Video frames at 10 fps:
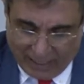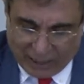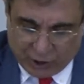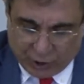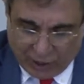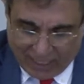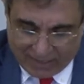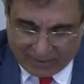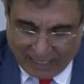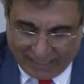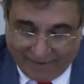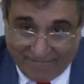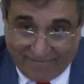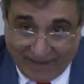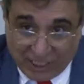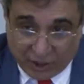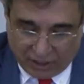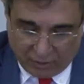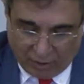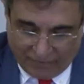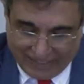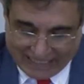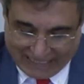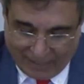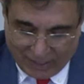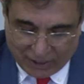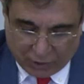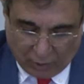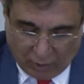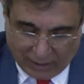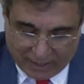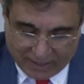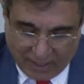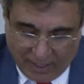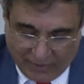is just an invention of Islamic scholars